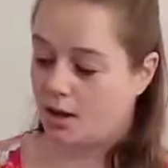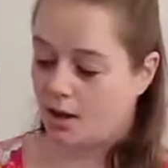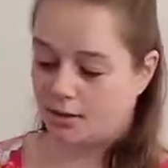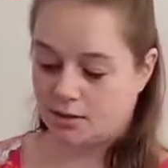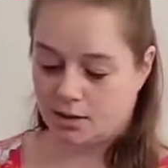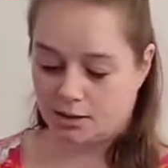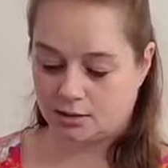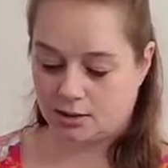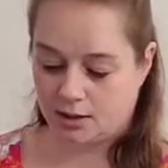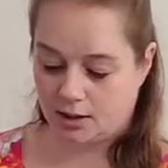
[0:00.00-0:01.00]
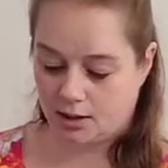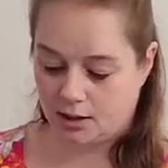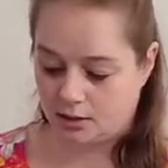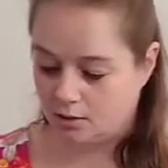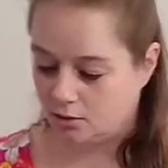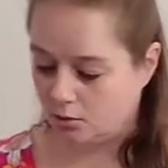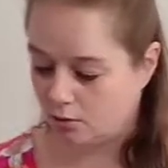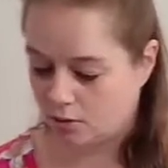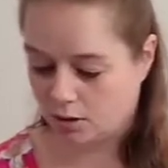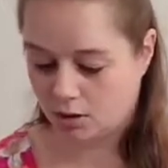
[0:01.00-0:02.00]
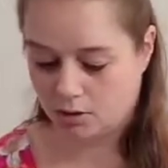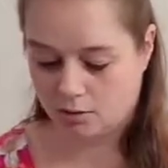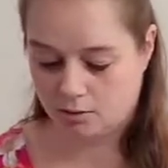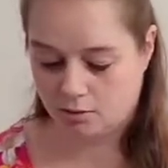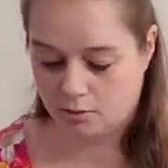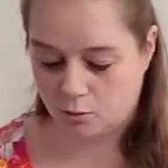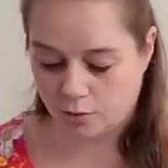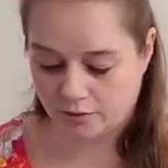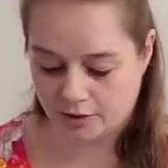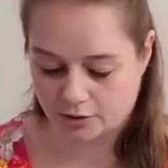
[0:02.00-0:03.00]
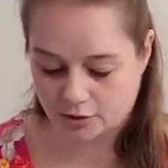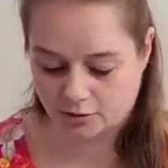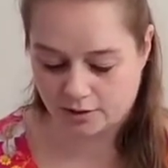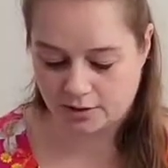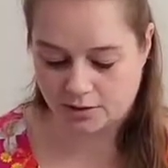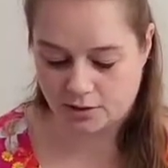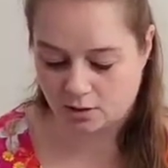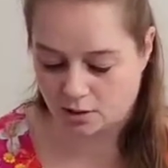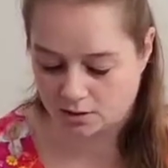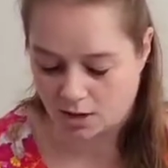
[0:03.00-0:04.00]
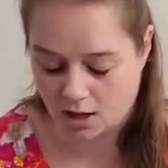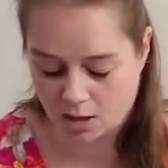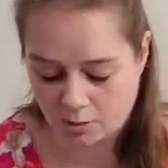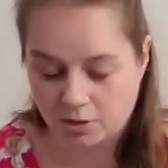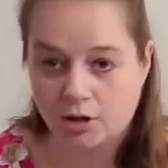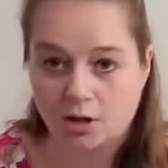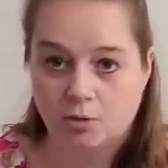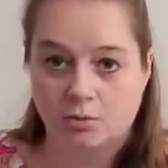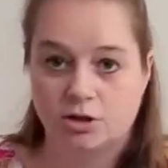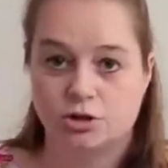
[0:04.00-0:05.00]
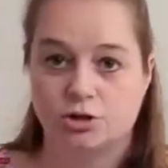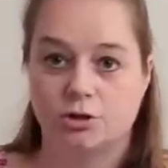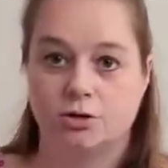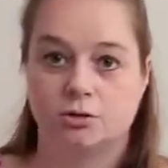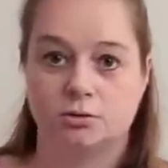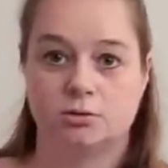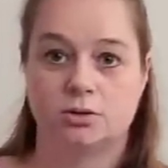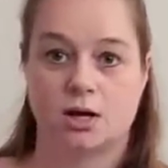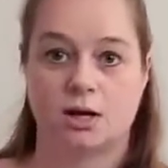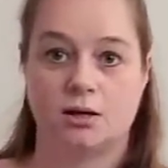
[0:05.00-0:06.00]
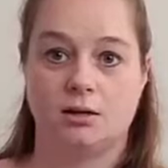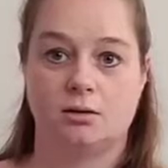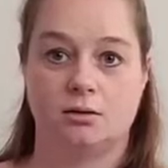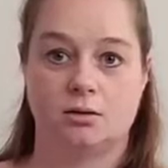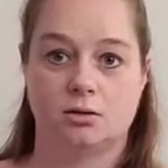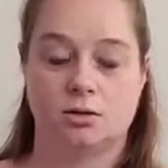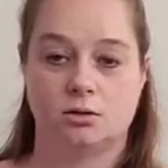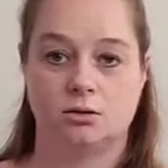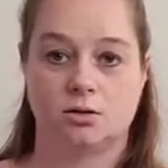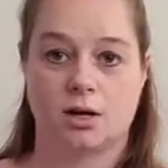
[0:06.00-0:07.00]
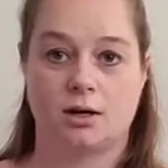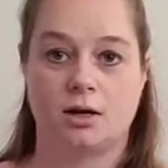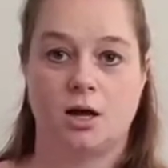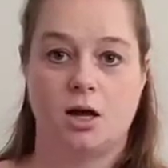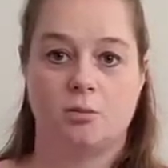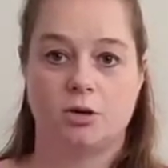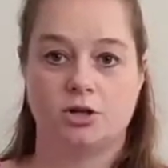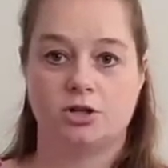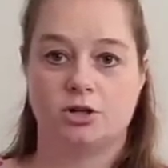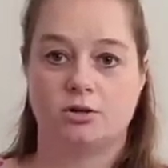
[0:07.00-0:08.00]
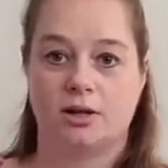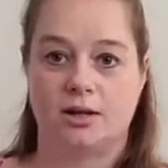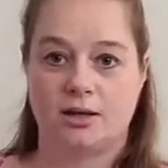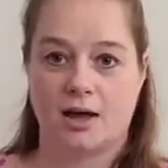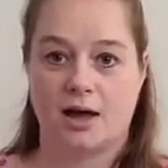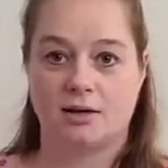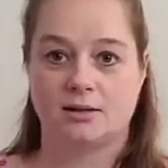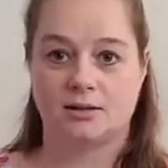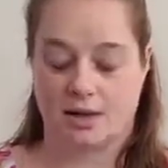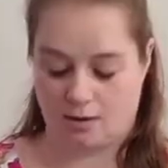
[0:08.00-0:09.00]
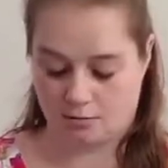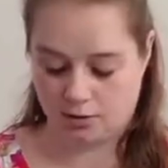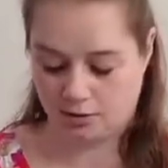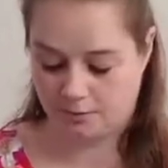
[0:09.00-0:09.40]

and then lay your woven interfacing on top. Make sure your glue side, this is the glue side, make sure you lay that down,